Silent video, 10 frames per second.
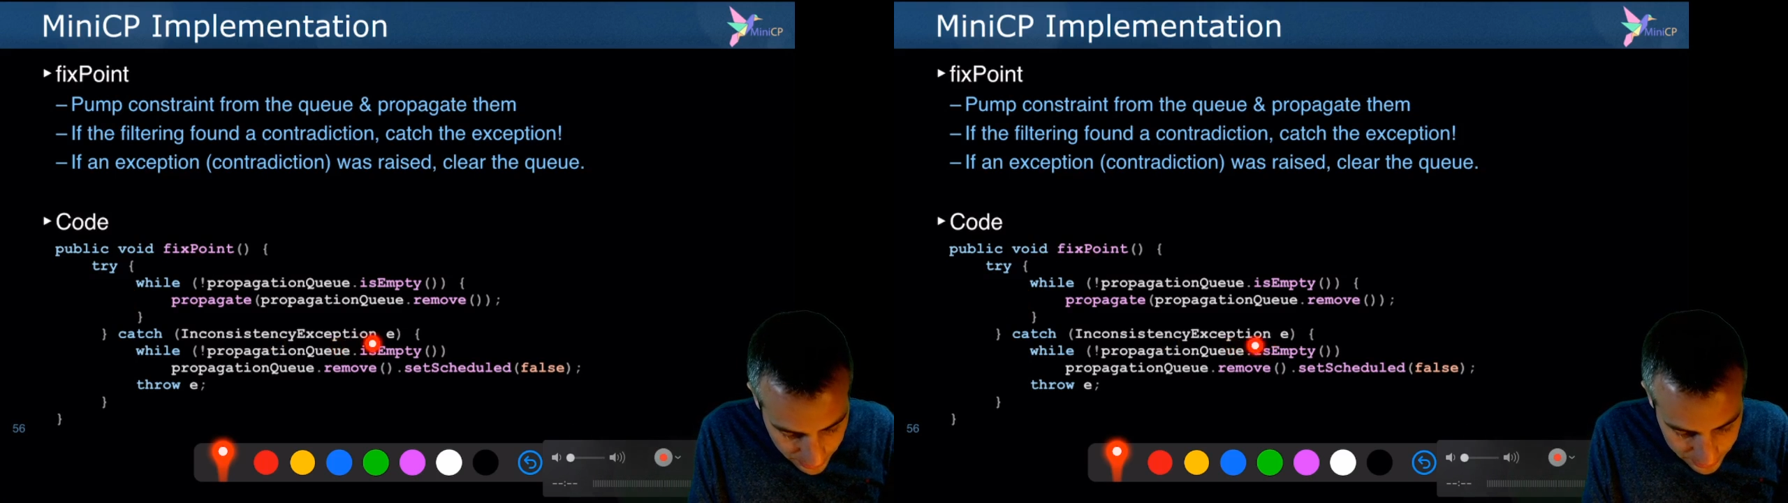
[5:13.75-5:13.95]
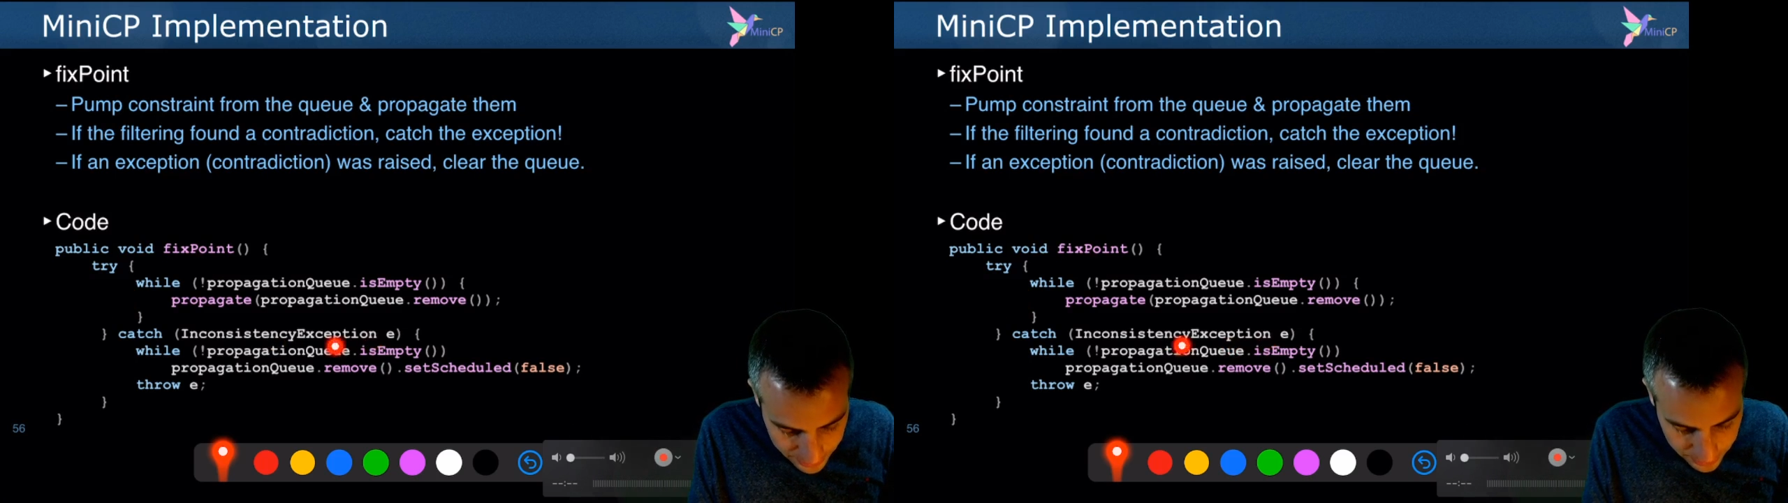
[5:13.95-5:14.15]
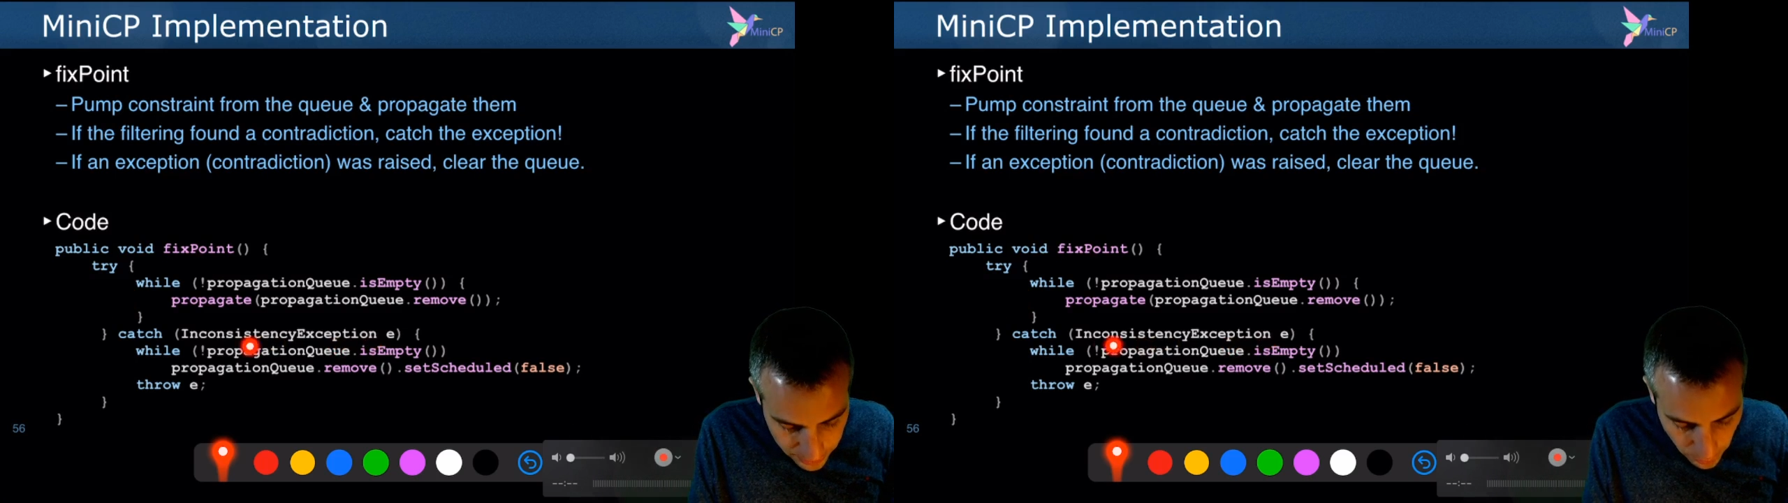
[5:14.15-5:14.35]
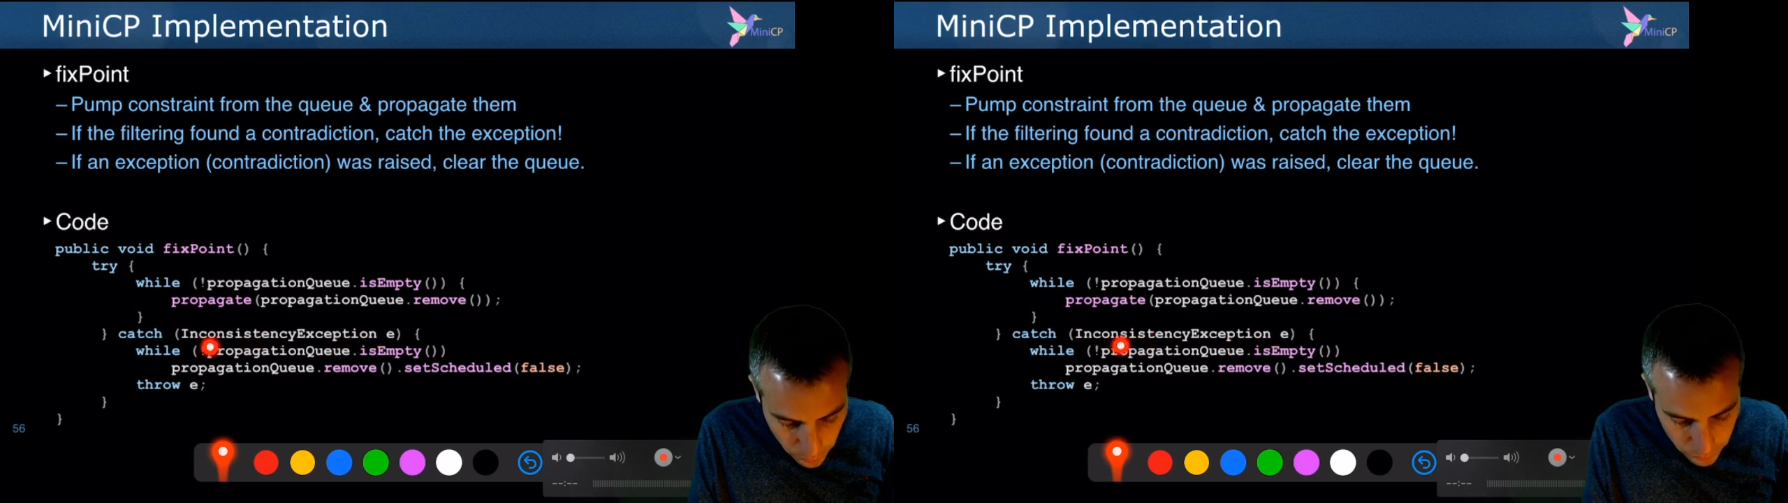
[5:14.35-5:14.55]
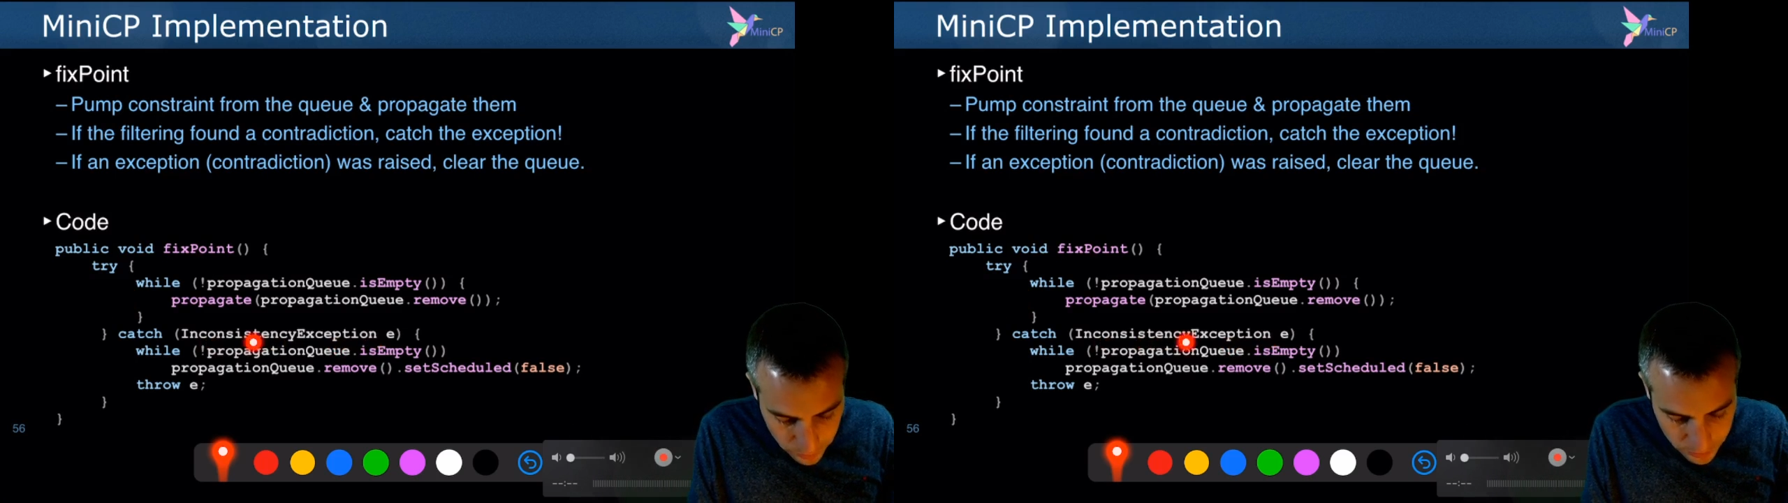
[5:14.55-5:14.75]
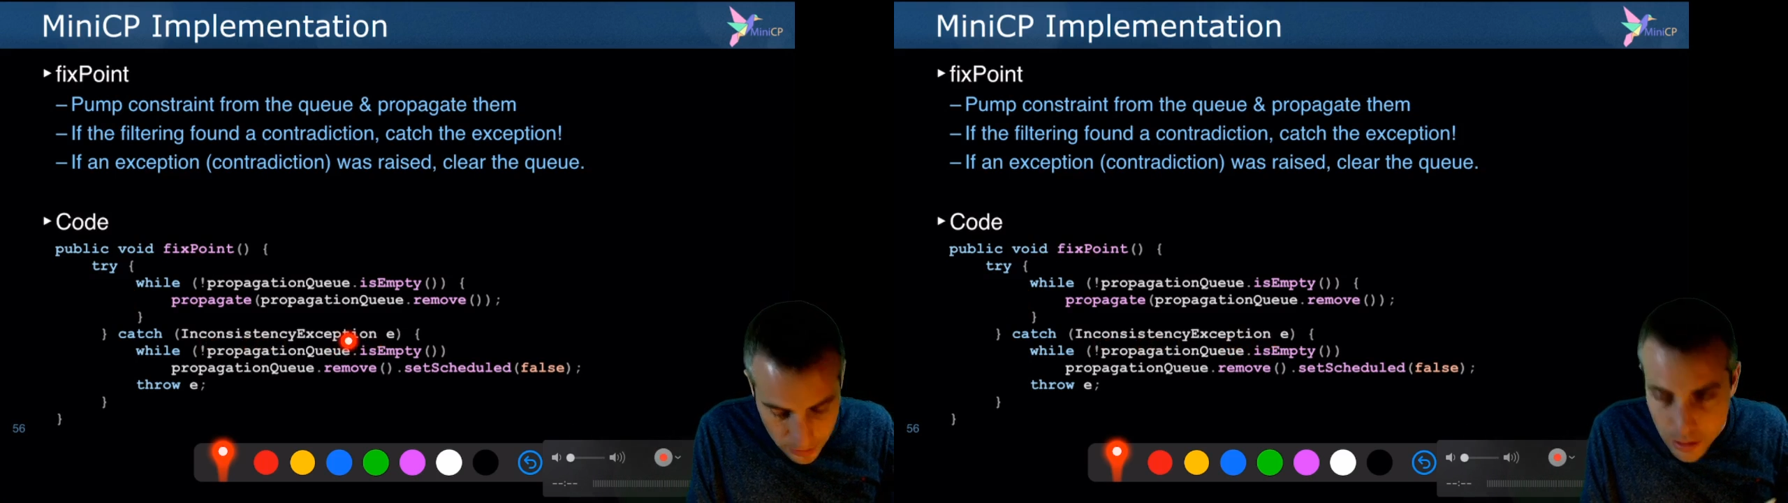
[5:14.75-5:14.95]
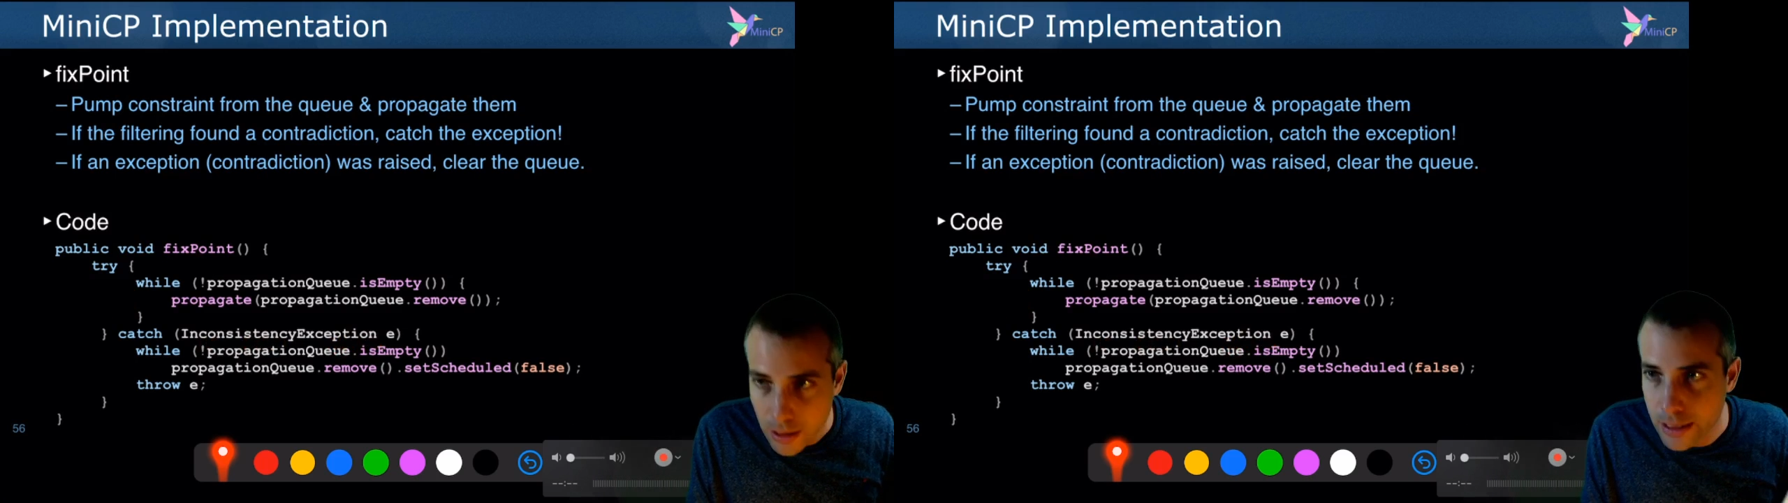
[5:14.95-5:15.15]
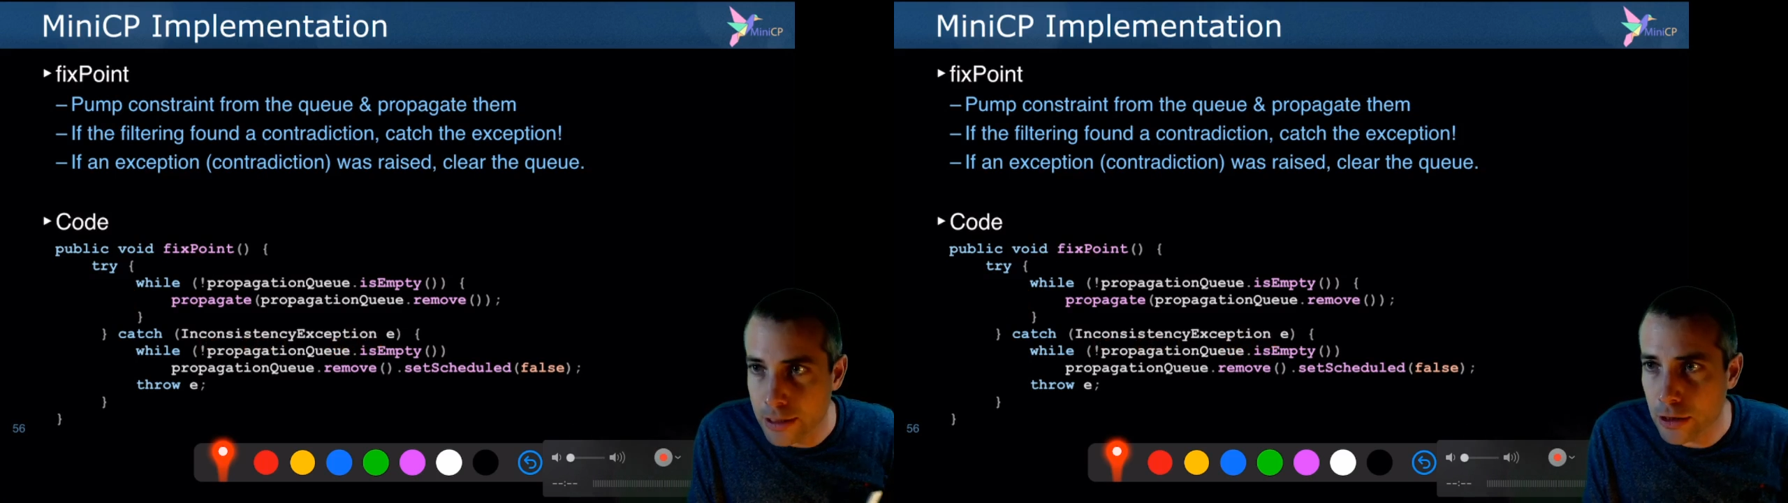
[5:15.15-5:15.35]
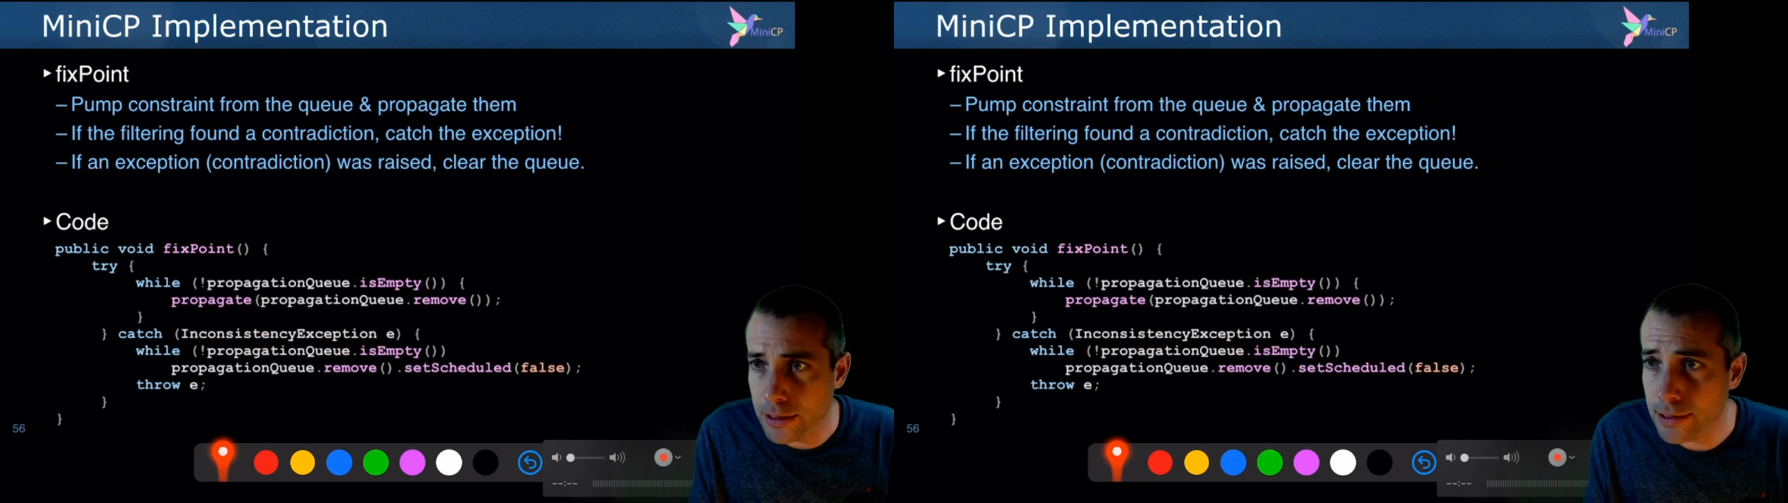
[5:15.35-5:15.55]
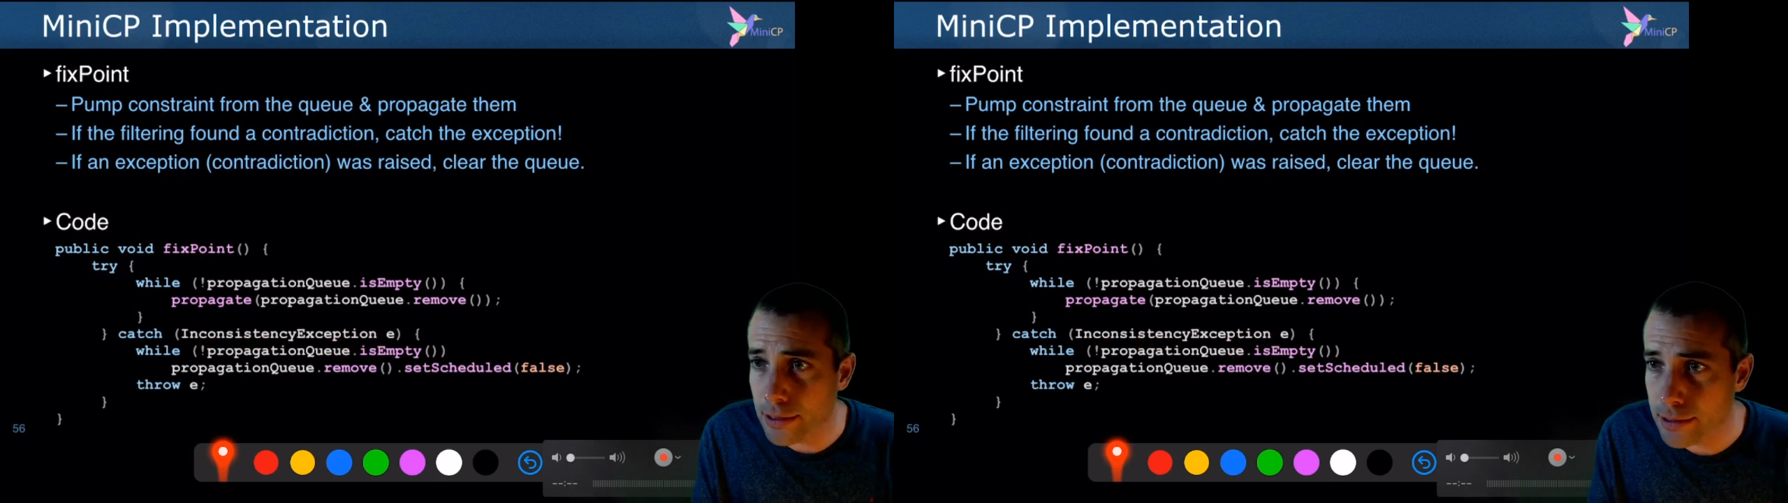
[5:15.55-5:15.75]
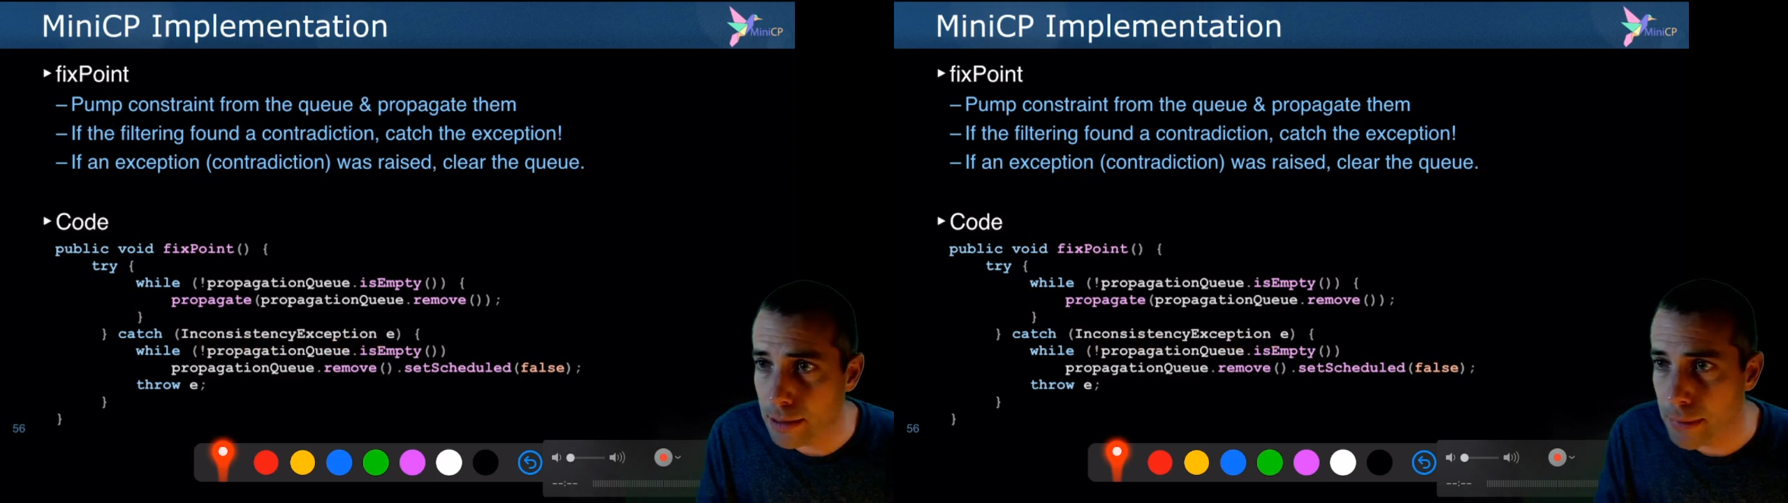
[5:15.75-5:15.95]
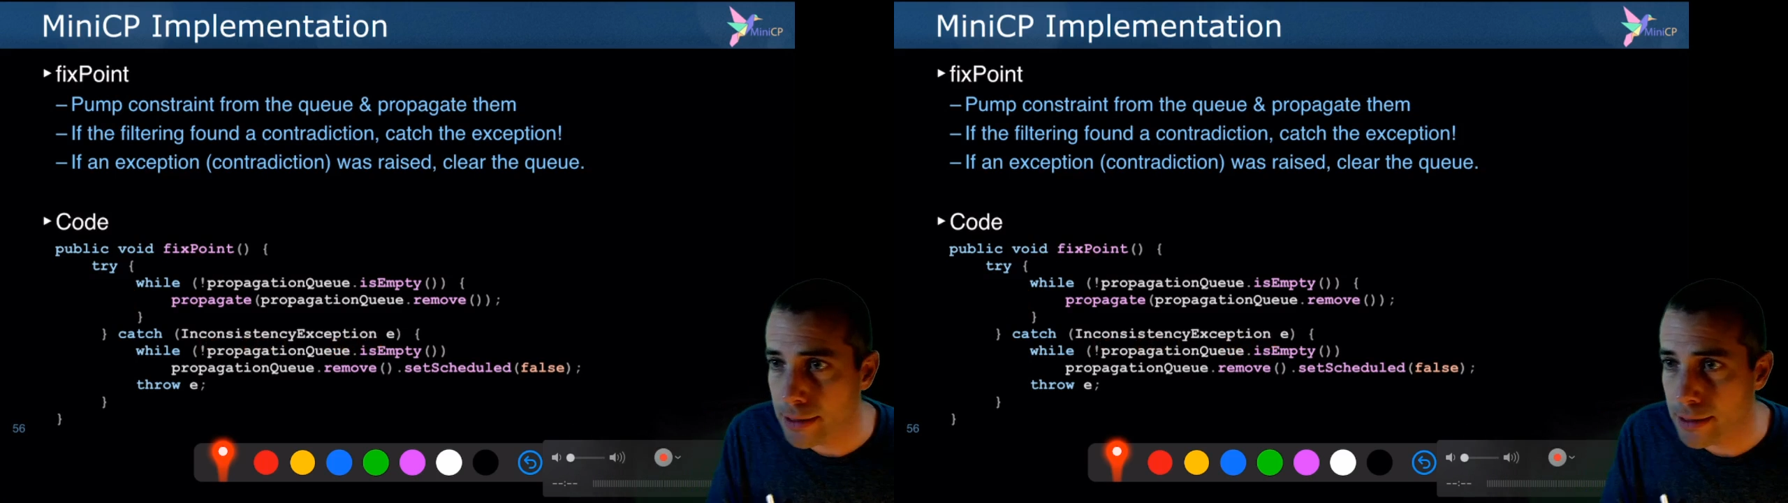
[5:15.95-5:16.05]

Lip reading: that is thrown. Inconsistency